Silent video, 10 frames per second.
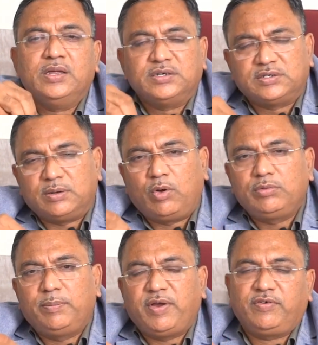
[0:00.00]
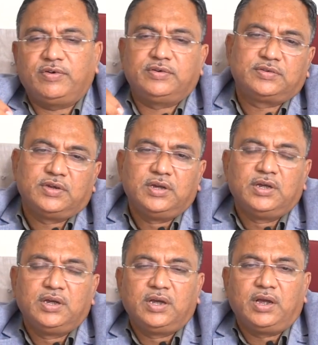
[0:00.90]
Some of the patients
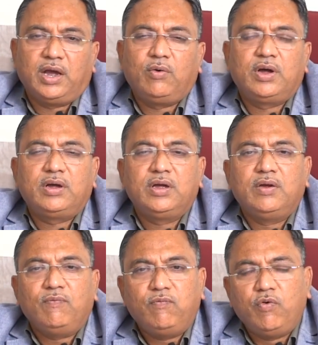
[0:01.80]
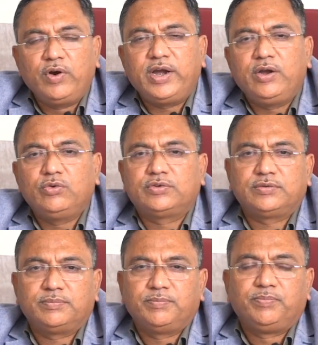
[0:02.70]
have a food-induced